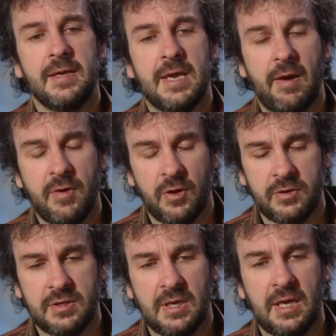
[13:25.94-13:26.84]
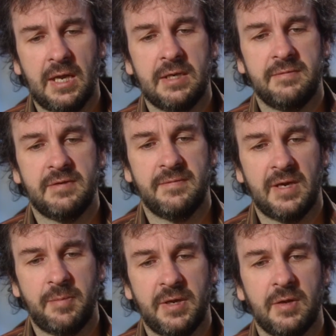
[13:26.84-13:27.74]
Carry on
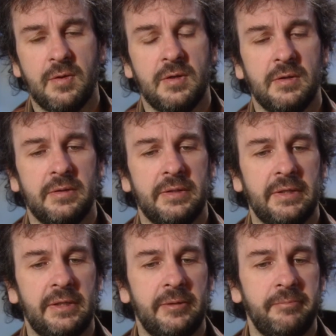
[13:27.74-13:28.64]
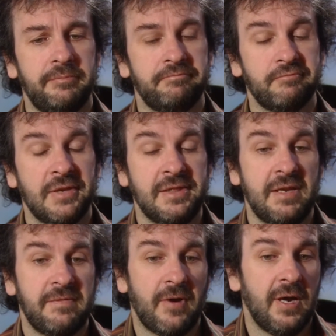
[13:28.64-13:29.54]
developing, and
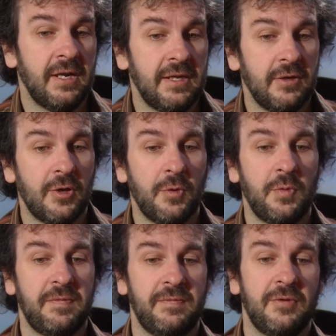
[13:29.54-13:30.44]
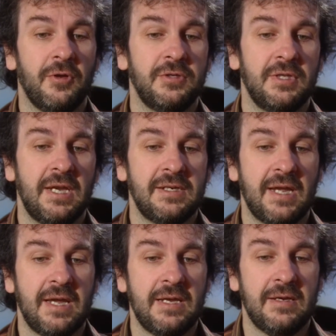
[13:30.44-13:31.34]
then finally, you know, we've got to that
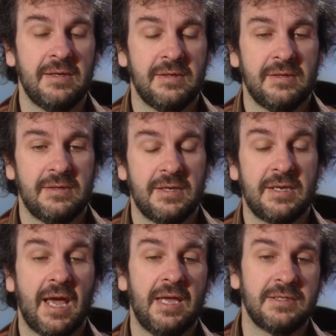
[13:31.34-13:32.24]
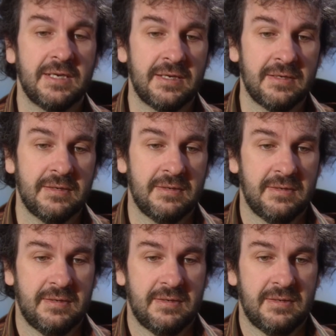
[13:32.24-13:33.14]
day, did casting,
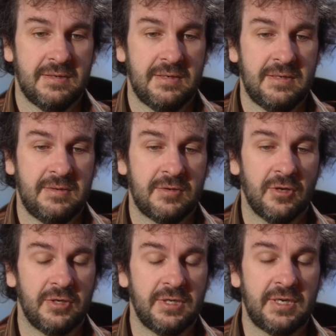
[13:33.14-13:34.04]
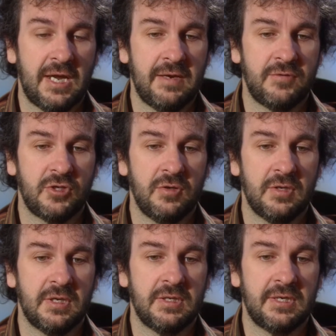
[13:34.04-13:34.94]
and got to the day of shoot.
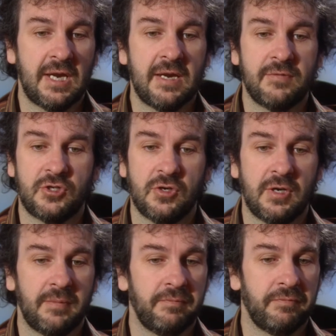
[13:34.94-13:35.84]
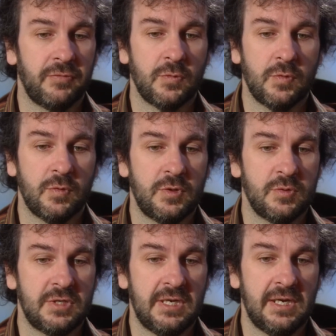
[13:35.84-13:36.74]
The day of shooting, which
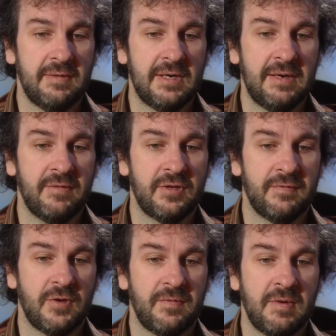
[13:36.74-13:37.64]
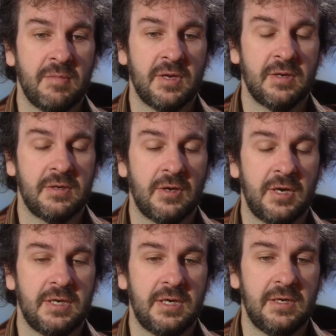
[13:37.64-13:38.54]
was the 11th of November,
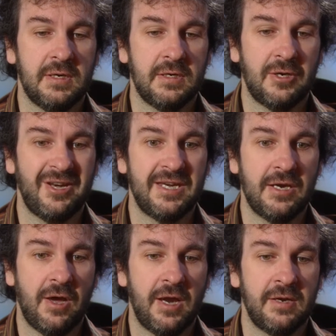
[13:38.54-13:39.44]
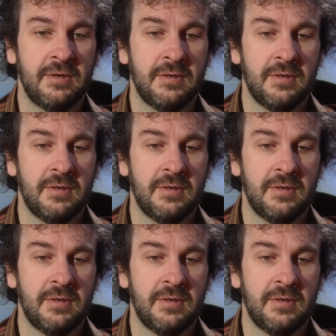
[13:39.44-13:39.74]
1999.